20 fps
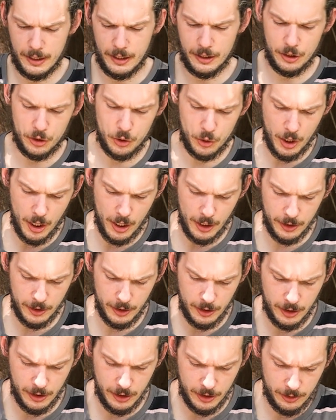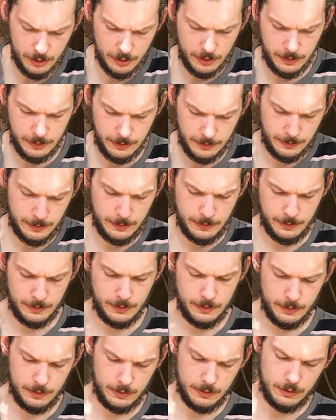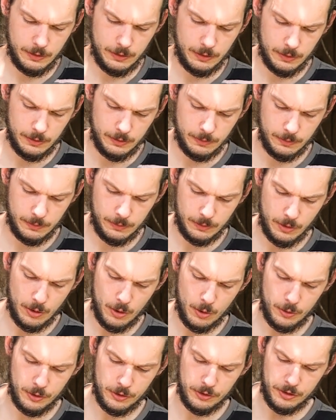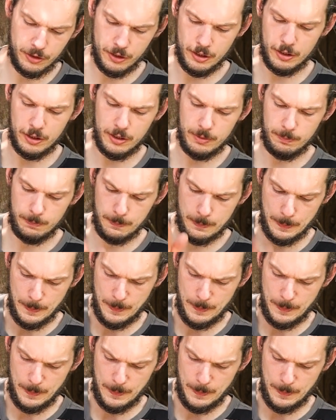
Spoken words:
get your truck and hold it still, and